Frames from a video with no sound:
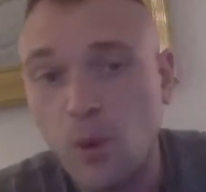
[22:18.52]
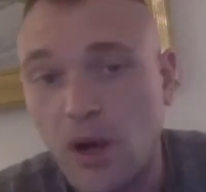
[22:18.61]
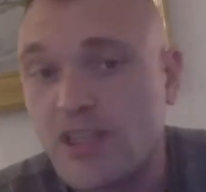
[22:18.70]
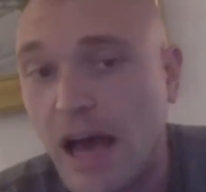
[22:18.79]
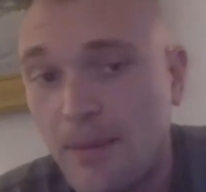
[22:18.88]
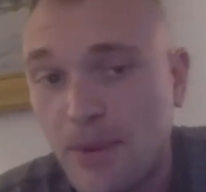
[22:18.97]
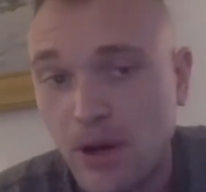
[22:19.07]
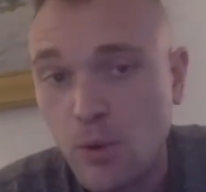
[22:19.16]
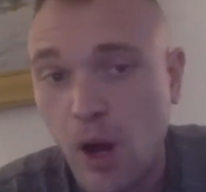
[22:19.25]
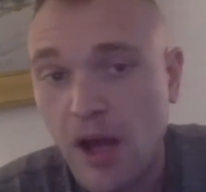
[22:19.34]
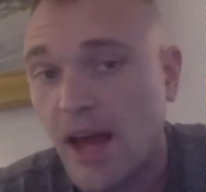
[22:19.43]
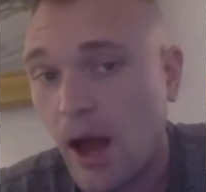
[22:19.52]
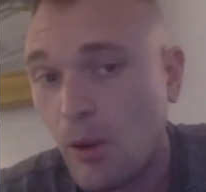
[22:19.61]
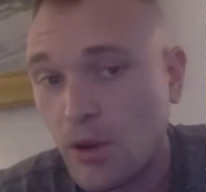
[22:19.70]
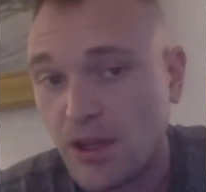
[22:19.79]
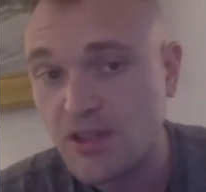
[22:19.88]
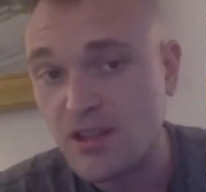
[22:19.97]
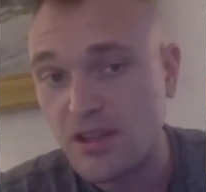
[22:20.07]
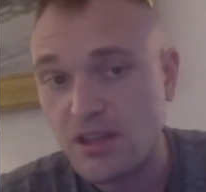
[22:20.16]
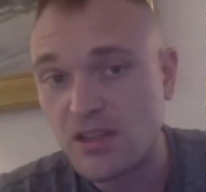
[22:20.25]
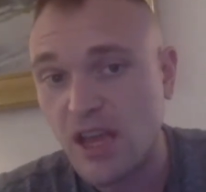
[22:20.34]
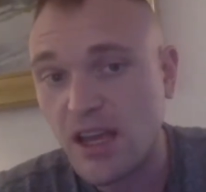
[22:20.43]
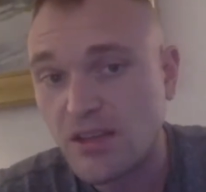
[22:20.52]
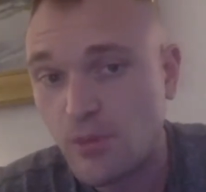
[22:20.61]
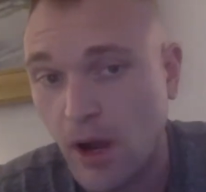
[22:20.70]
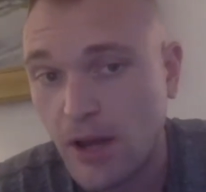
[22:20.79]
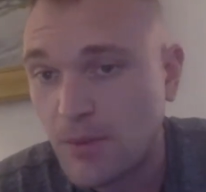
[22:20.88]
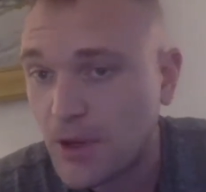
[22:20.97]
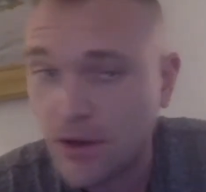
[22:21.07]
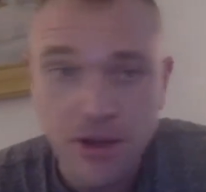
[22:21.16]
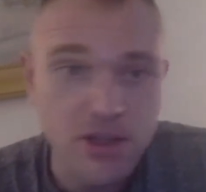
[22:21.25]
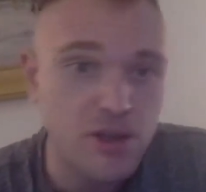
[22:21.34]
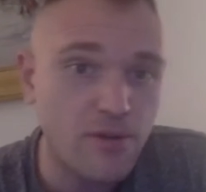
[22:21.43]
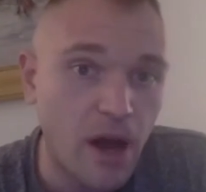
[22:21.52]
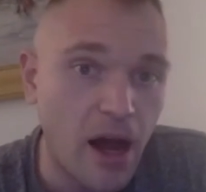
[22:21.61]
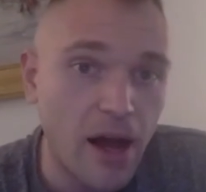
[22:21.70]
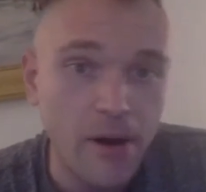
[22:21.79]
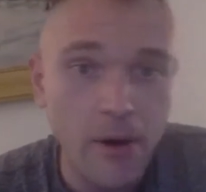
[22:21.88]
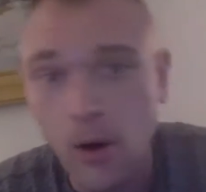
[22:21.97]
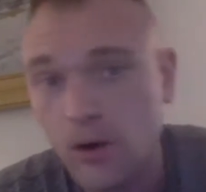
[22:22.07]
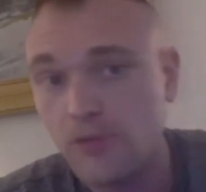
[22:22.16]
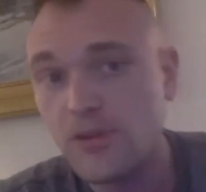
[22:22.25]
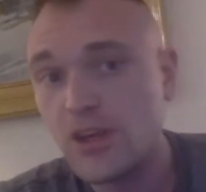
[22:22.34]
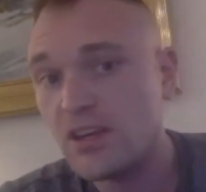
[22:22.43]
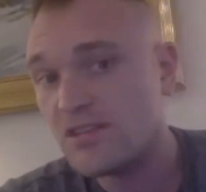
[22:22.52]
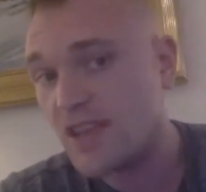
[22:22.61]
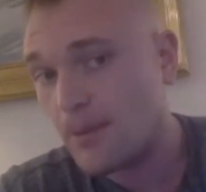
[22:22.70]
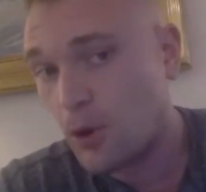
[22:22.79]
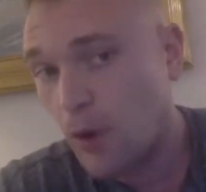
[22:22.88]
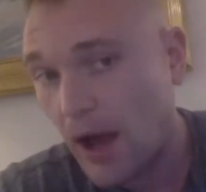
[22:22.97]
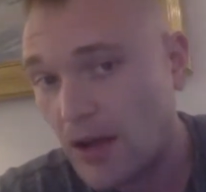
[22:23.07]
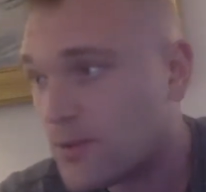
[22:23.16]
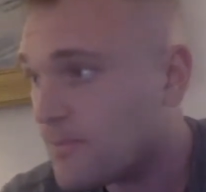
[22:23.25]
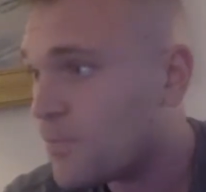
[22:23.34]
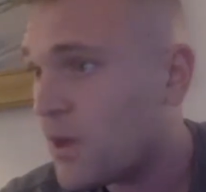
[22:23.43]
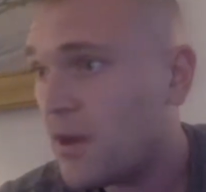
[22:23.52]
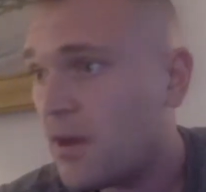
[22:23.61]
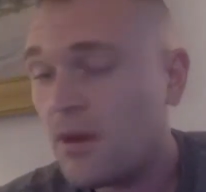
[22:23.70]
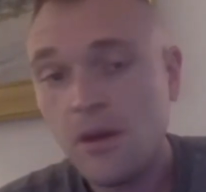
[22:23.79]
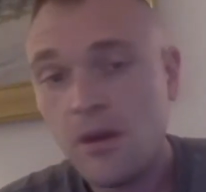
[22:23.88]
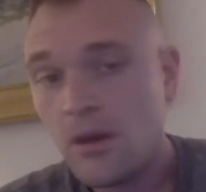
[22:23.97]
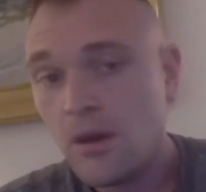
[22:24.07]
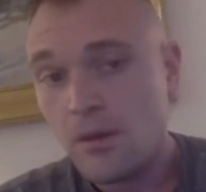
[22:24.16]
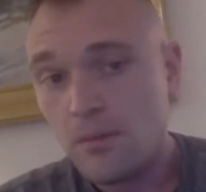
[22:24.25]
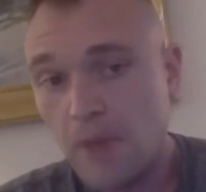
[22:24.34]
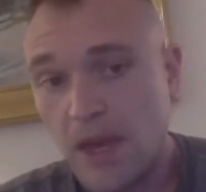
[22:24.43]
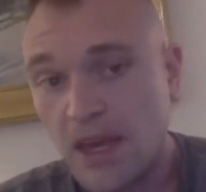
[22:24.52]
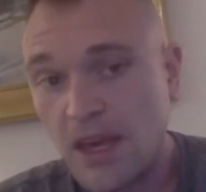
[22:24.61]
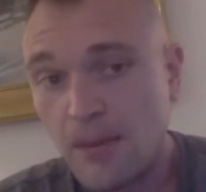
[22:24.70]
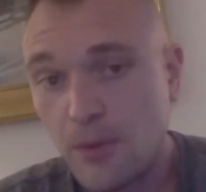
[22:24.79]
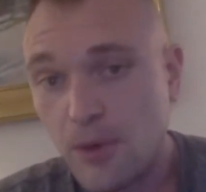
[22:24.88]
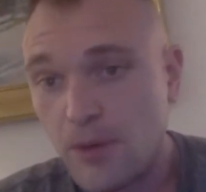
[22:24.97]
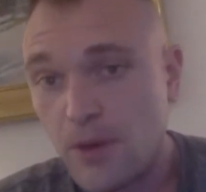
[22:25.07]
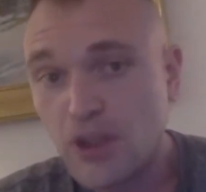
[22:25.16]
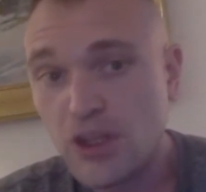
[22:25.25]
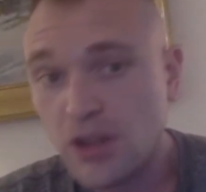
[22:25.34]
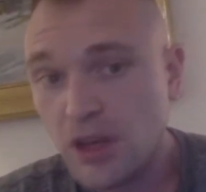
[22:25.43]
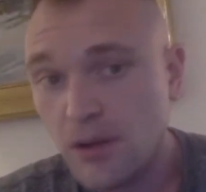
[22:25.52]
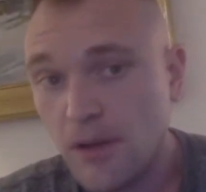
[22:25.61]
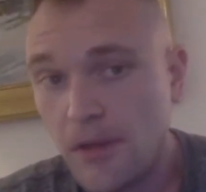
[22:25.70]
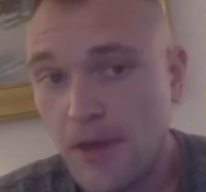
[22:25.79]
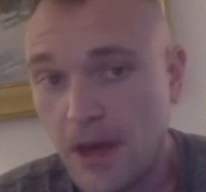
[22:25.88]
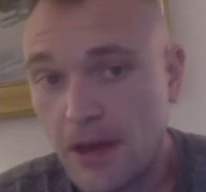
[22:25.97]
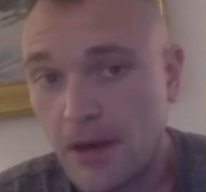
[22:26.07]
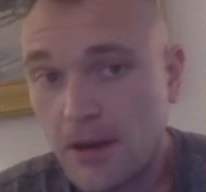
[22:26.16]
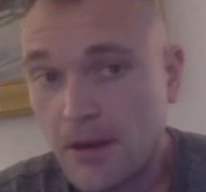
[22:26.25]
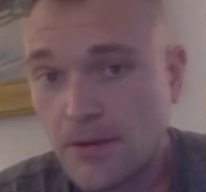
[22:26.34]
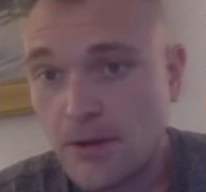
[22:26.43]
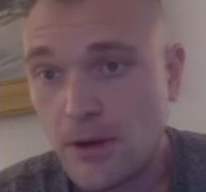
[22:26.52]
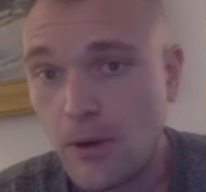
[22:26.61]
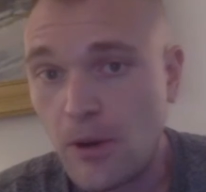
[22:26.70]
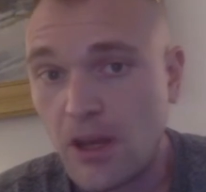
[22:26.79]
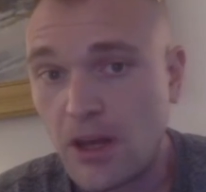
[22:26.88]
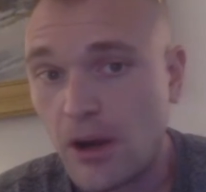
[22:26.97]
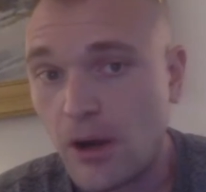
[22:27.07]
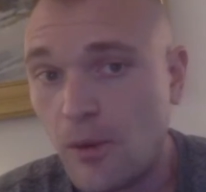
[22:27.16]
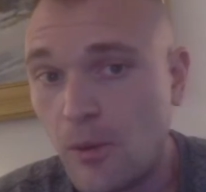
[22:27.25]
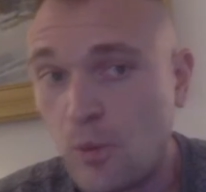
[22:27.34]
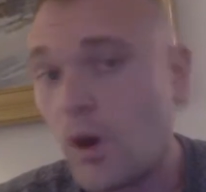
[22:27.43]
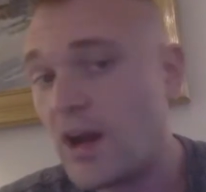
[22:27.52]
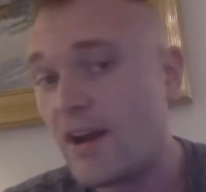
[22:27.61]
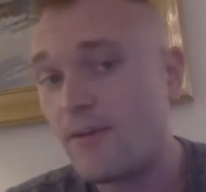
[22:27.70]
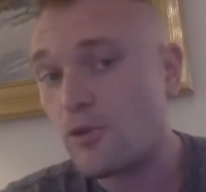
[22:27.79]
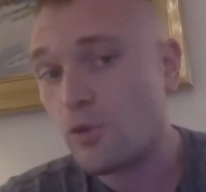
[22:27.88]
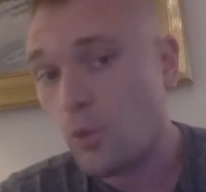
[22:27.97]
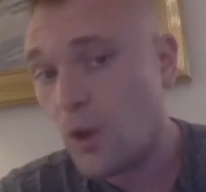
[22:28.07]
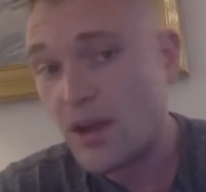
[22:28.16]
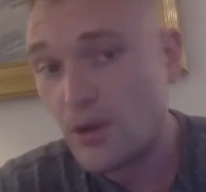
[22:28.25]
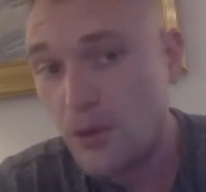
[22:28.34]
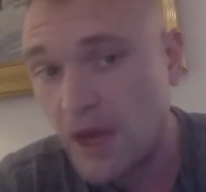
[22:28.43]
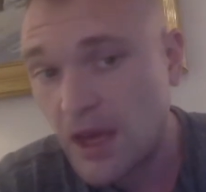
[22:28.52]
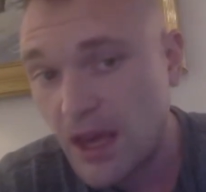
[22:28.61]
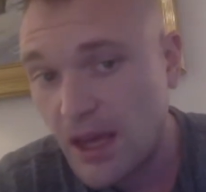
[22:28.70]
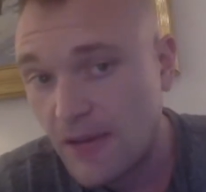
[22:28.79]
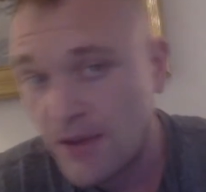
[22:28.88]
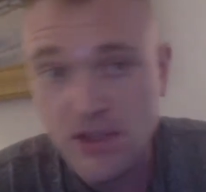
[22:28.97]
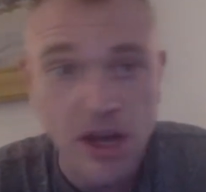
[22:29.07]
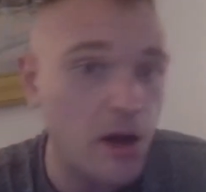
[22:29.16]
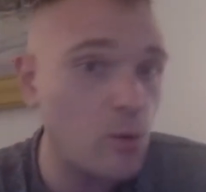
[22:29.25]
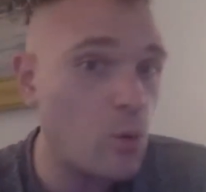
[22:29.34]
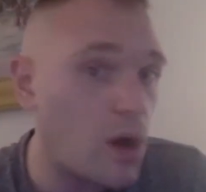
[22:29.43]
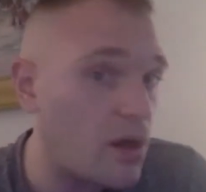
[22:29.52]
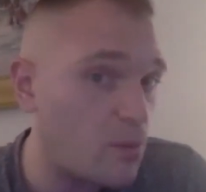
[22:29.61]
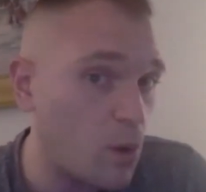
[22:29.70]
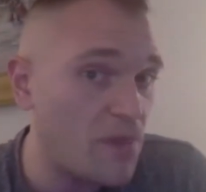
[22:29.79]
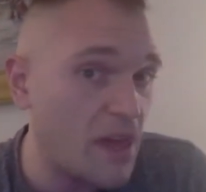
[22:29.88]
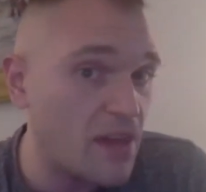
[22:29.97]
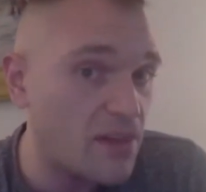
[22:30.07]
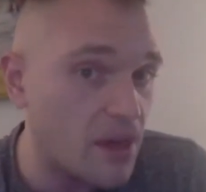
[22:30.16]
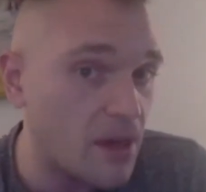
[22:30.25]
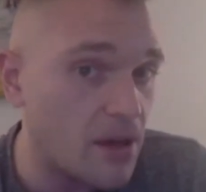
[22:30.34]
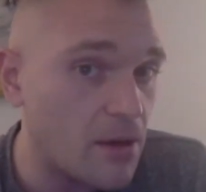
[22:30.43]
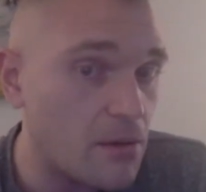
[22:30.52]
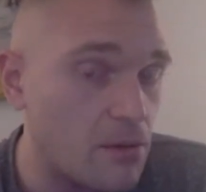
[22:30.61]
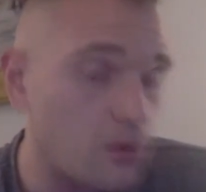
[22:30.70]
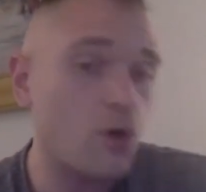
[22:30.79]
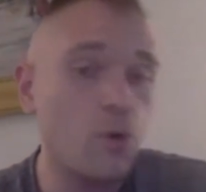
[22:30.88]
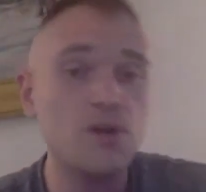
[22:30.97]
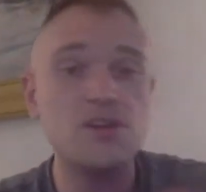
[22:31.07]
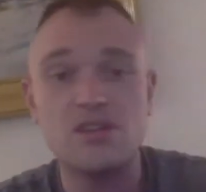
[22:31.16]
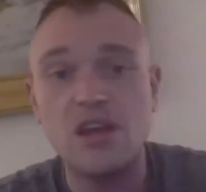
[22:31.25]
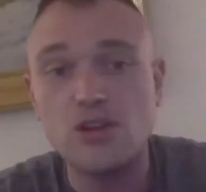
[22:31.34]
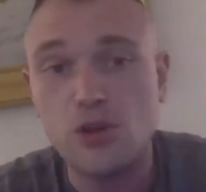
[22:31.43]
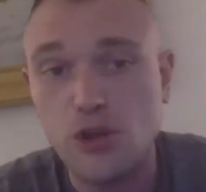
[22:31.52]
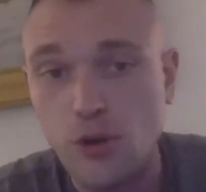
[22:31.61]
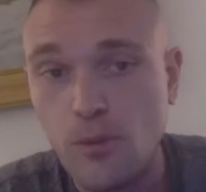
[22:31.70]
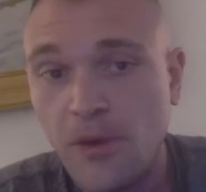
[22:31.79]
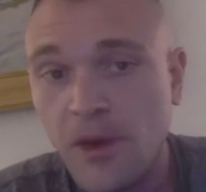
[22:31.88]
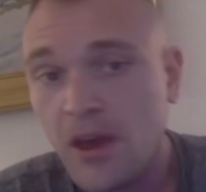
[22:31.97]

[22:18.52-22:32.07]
what's happening right now, at least in the States, right? Because you've got all of these Democrats making it pretty much illegal to think. So, you know, whatever the way you're thinking, if it's not what they think, they're going to censor you.